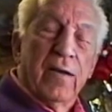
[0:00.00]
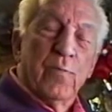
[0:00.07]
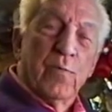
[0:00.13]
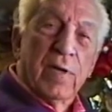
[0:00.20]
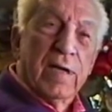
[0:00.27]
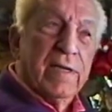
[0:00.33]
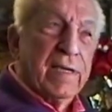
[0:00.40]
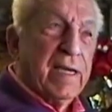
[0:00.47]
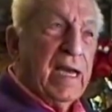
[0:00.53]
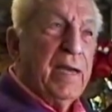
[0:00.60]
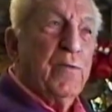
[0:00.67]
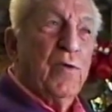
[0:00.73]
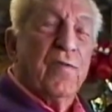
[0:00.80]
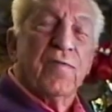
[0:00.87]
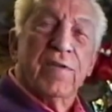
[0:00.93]
Well, it
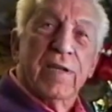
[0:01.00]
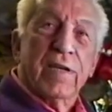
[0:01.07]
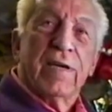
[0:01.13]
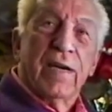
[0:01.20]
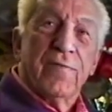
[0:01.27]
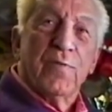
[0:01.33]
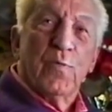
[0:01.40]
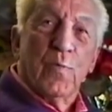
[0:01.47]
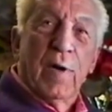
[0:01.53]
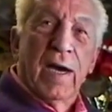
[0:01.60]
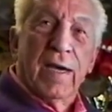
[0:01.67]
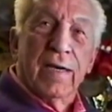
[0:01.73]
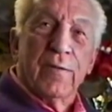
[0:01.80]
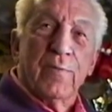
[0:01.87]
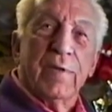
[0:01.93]
came over in the covered
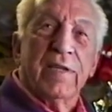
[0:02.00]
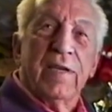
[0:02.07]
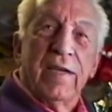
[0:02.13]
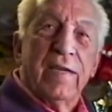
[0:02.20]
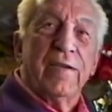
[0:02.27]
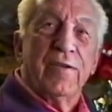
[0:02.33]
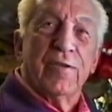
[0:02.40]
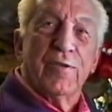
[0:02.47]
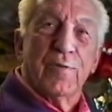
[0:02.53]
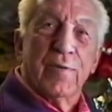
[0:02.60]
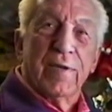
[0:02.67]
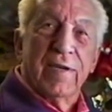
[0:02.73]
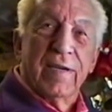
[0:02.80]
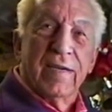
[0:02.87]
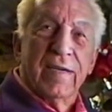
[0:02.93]
wagon when the Indians
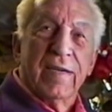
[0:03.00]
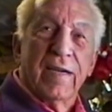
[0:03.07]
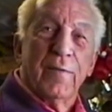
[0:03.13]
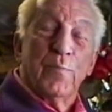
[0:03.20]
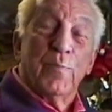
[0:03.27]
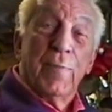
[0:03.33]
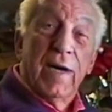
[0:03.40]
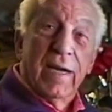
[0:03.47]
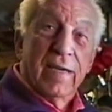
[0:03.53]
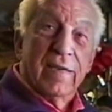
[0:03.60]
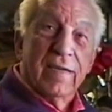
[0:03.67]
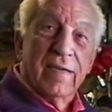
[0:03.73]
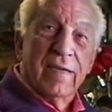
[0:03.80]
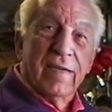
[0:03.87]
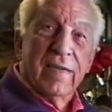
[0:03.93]
were here, but
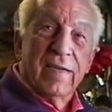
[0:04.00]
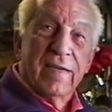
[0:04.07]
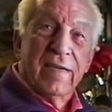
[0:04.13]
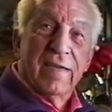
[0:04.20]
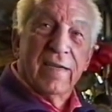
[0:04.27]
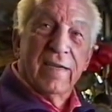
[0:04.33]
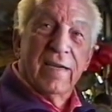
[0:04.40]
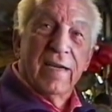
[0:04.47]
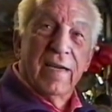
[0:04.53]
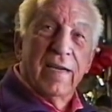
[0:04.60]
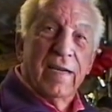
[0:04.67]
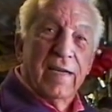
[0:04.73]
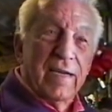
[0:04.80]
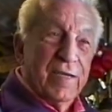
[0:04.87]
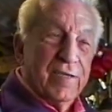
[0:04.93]

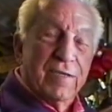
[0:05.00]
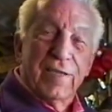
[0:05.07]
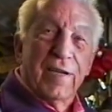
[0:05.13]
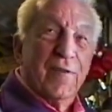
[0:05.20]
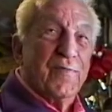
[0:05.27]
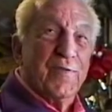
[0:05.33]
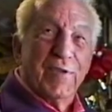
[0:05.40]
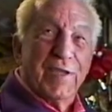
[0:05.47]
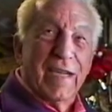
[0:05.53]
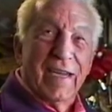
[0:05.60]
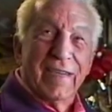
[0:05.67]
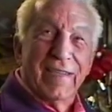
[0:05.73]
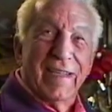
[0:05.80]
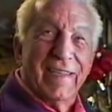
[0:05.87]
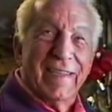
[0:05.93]
it's not for sale.